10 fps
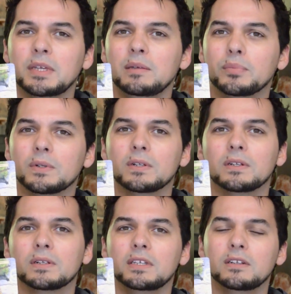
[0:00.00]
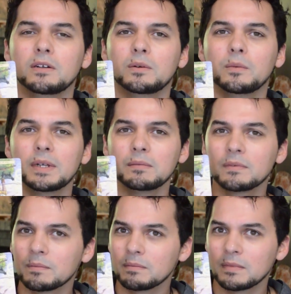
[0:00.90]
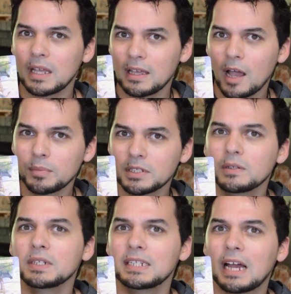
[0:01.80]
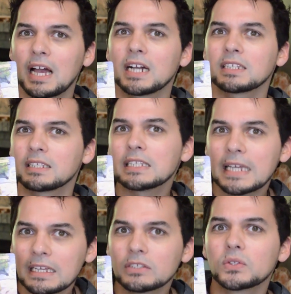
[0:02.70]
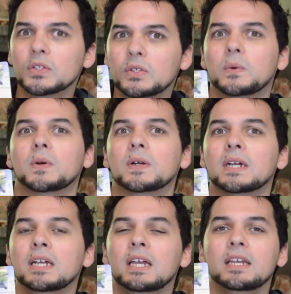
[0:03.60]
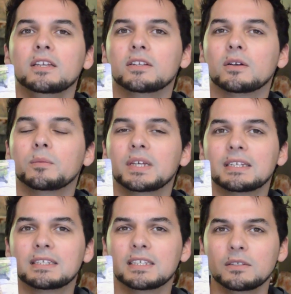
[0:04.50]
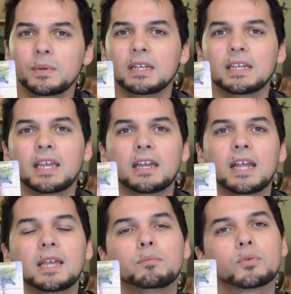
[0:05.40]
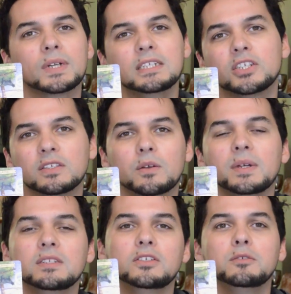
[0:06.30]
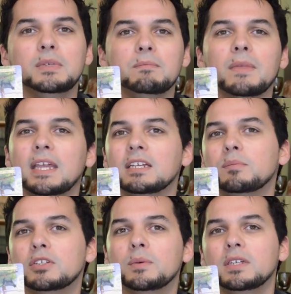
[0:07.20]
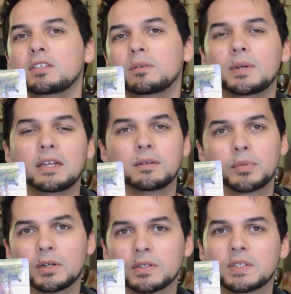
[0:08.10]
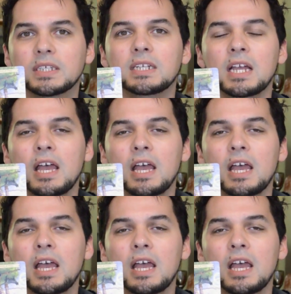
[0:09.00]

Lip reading: people, you know, when opportunity knocks, answer the door. You know, because this week, again, a bridge is going to be made between you and a person